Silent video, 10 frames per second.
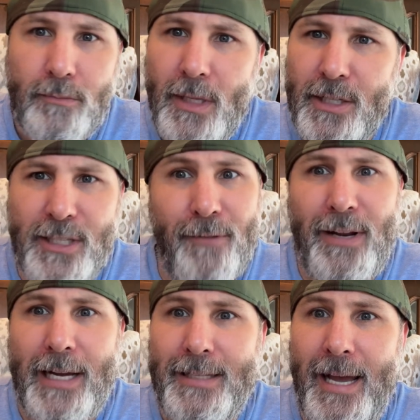stuff
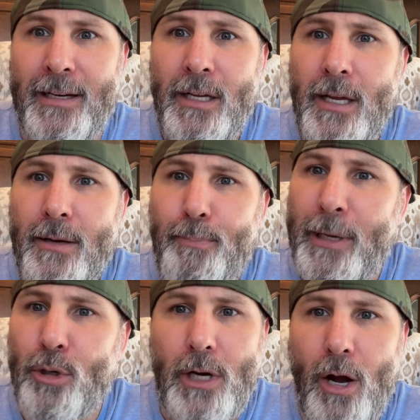like that.
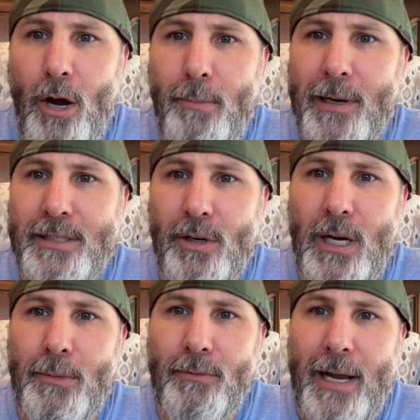Pill call, because they'll
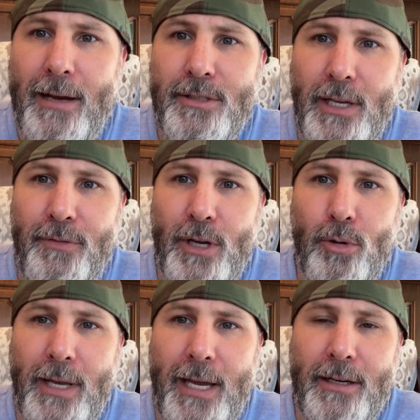come around, see if you're
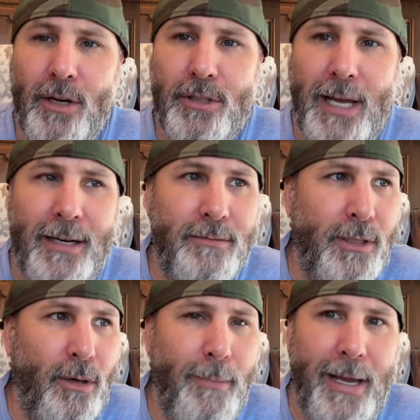okay. The nurse got to,
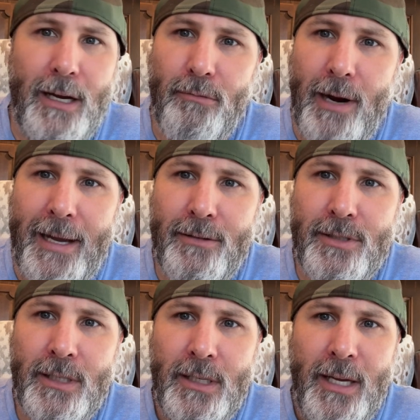make her
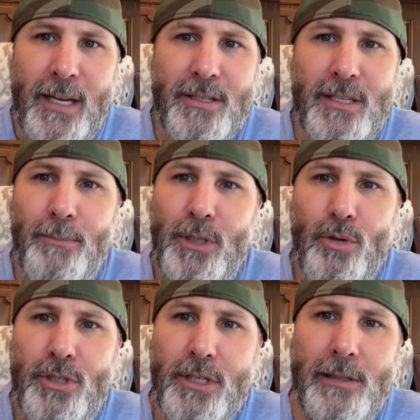rounds. And some
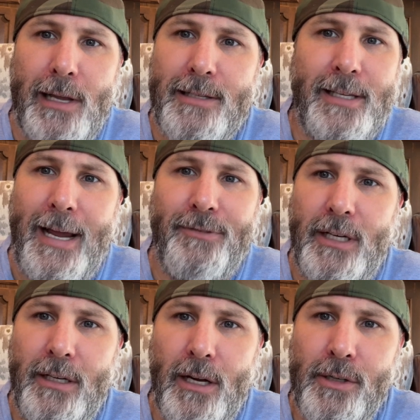dudes just lusting after
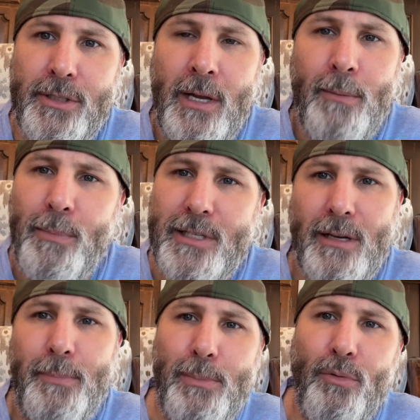the nurse. But
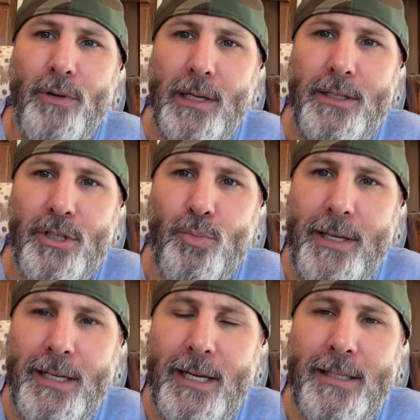some people really just
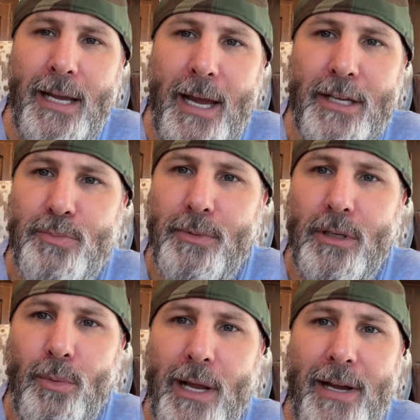waiting to get their aspirin
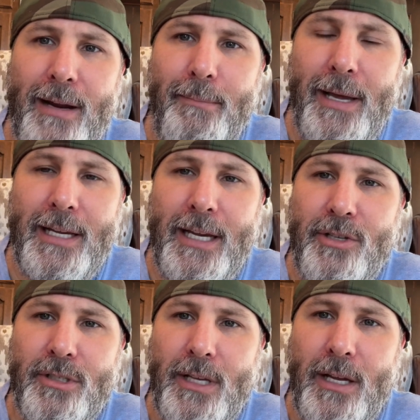or whatever kind of
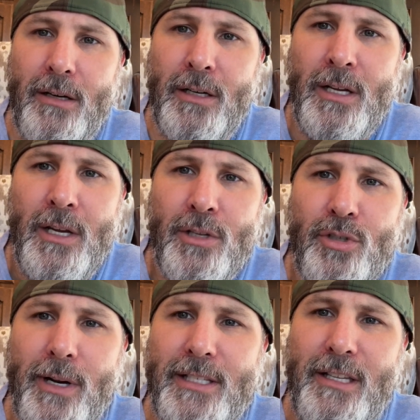medications they on.
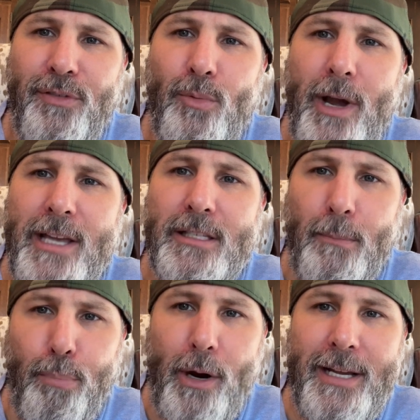So there's different ways to
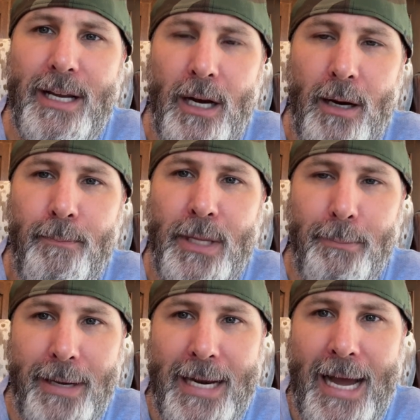break up the
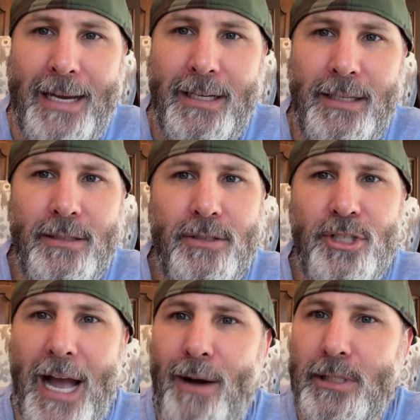monotony.
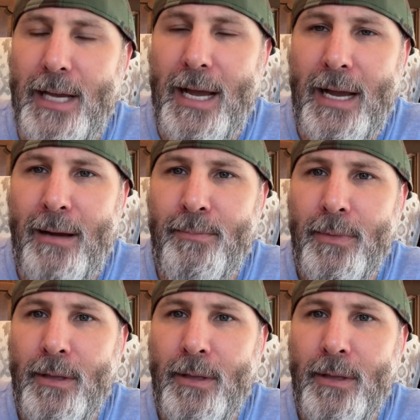Shower time.